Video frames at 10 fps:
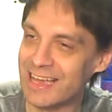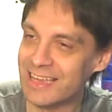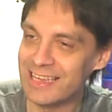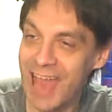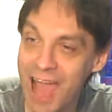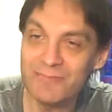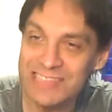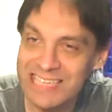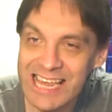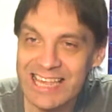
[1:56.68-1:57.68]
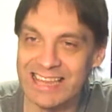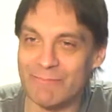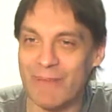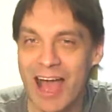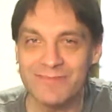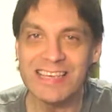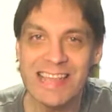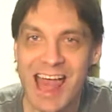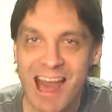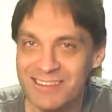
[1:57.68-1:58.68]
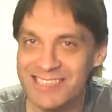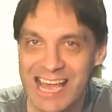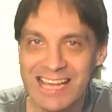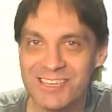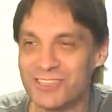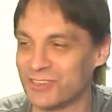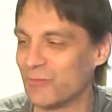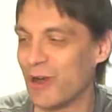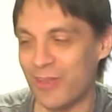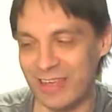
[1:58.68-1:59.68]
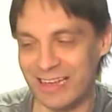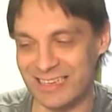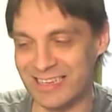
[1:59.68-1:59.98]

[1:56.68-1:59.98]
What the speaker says: They like, yeah, I've seen the Hell's Angels wear these.